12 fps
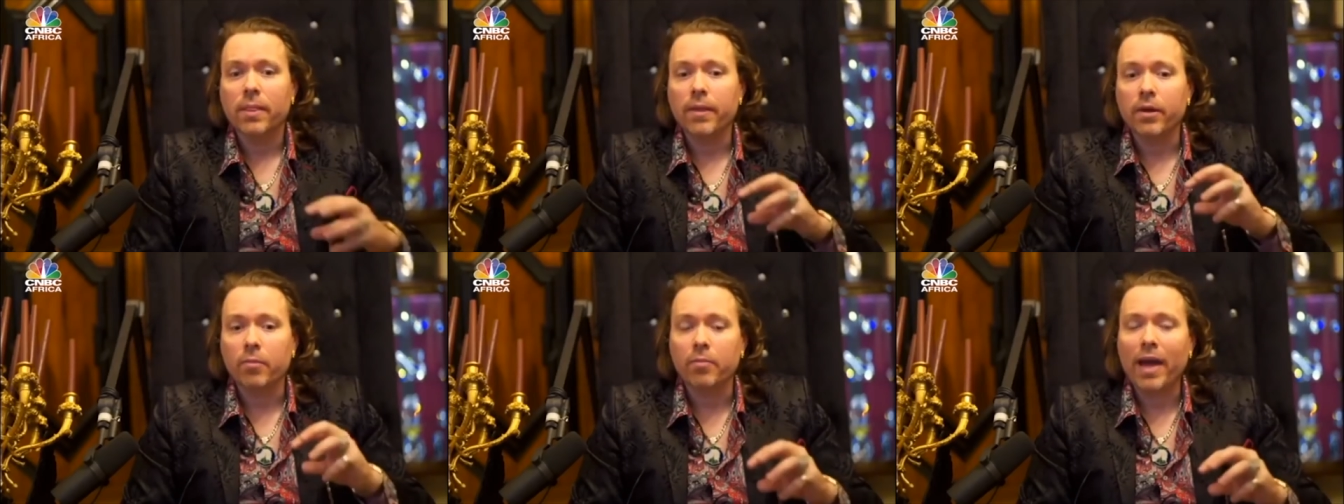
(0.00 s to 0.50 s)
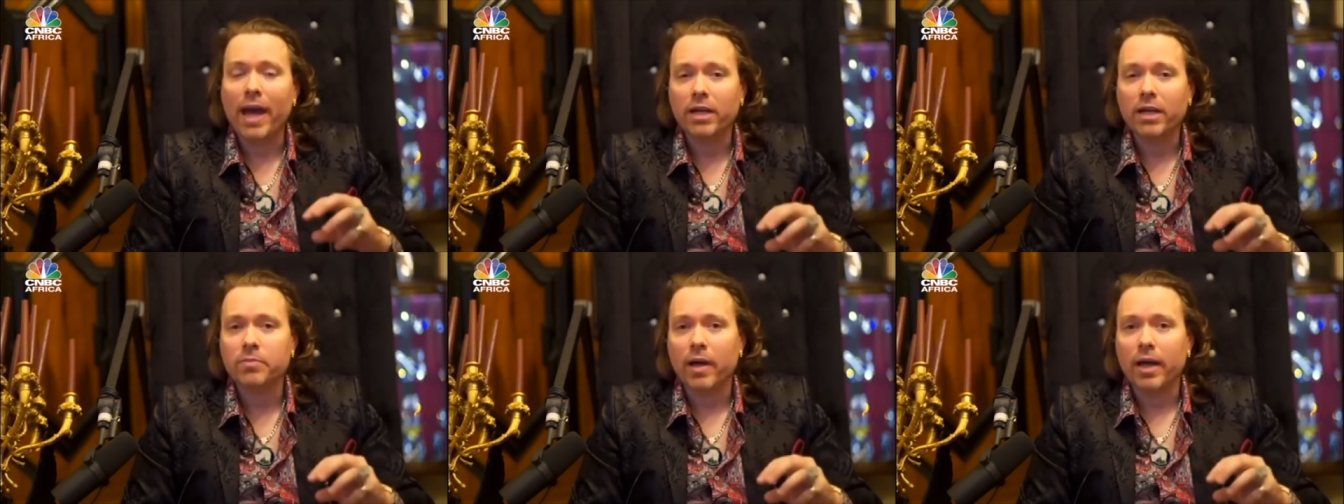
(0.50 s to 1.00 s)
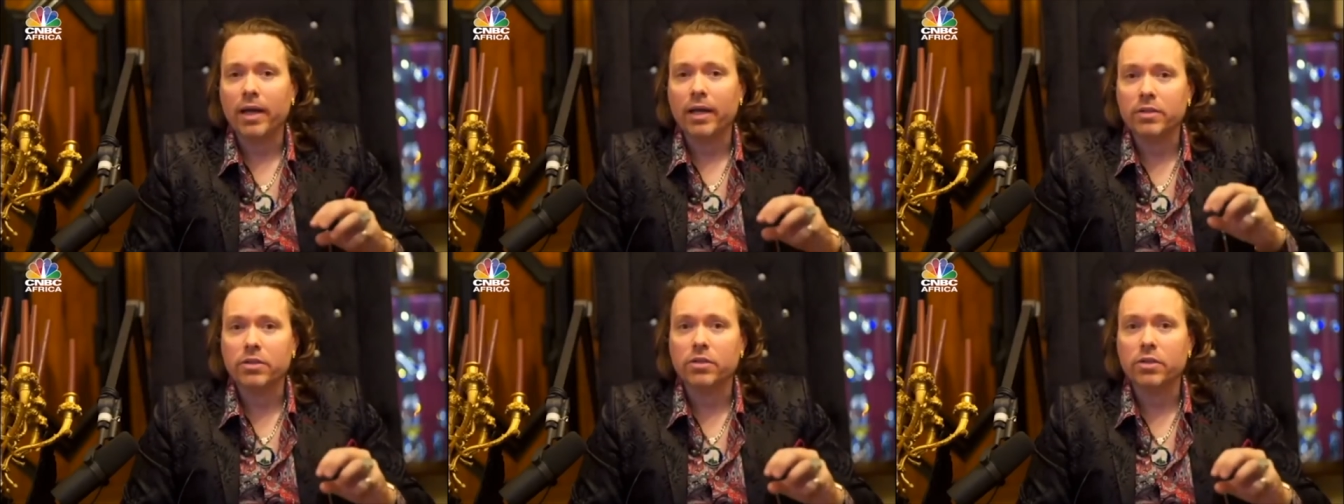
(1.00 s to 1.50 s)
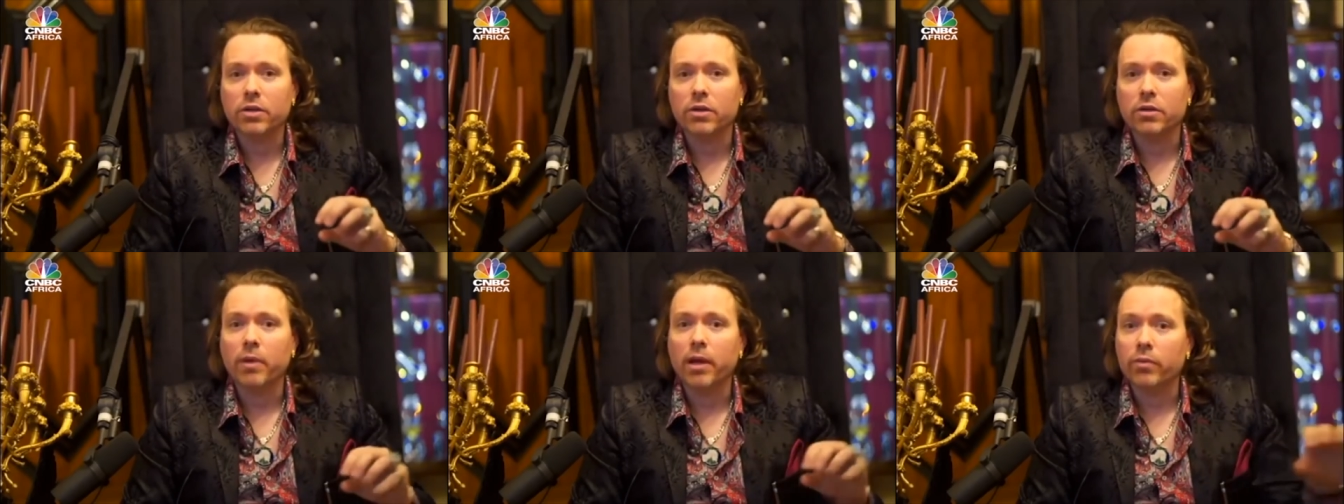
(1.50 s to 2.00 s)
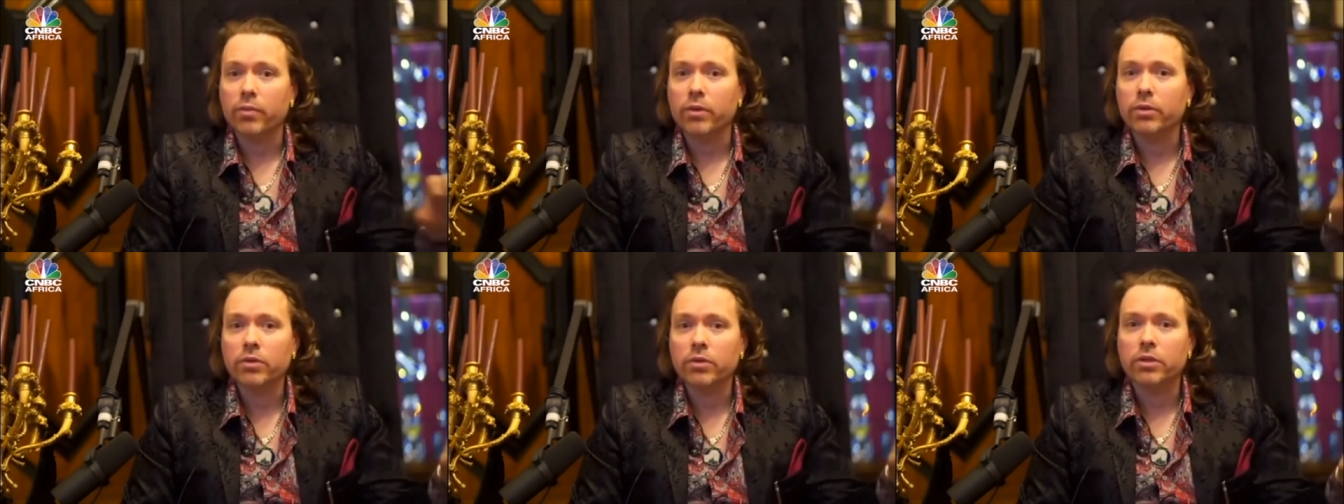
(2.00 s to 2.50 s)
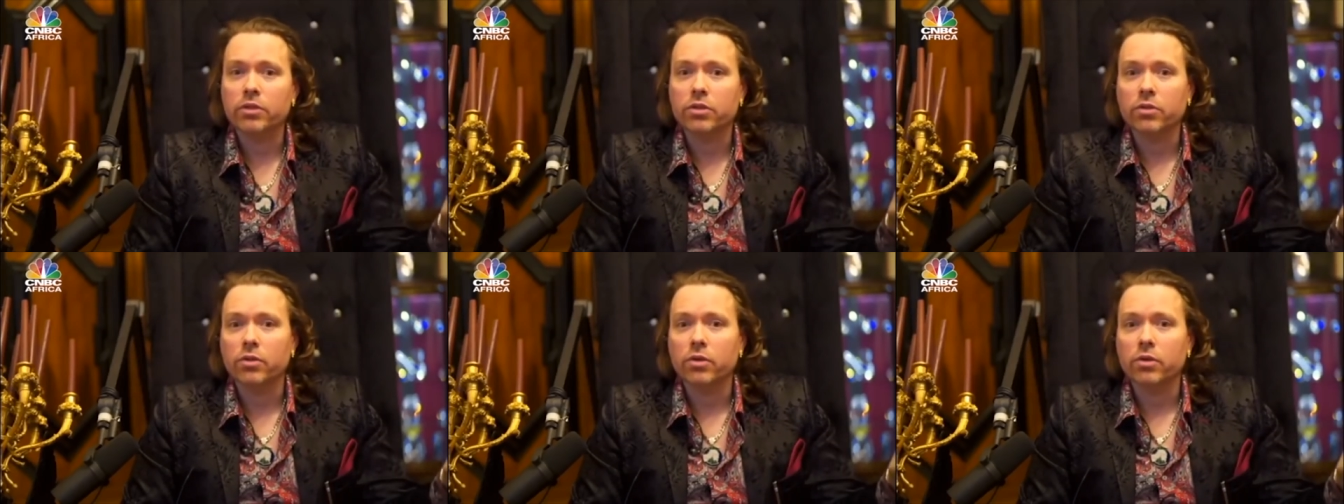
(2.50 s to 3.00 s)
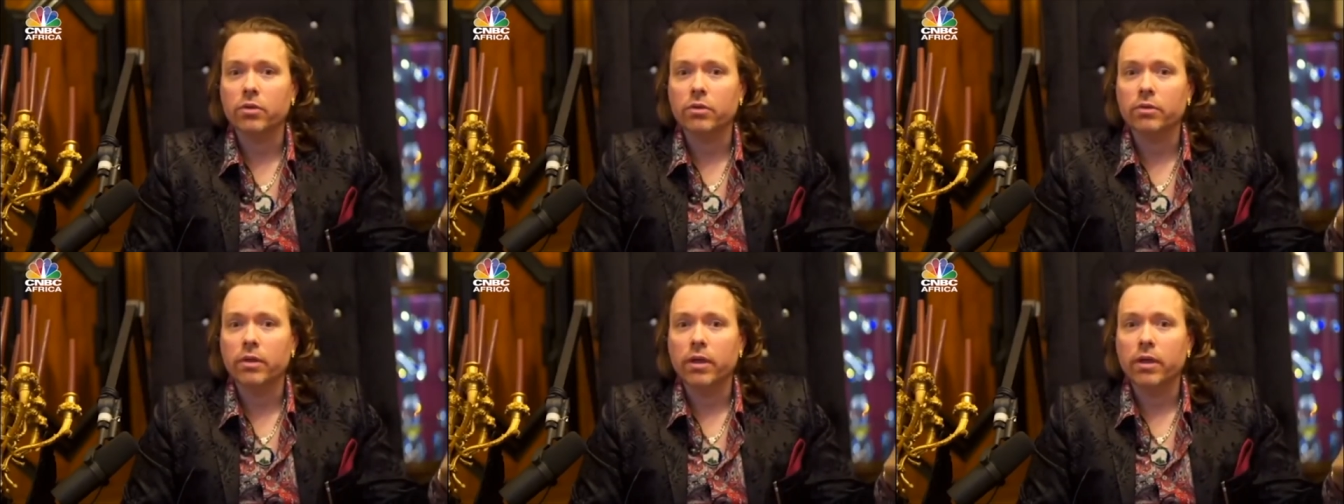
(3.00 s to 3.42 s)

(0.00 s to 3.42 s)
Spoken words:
that are backed by and secured by real digital gold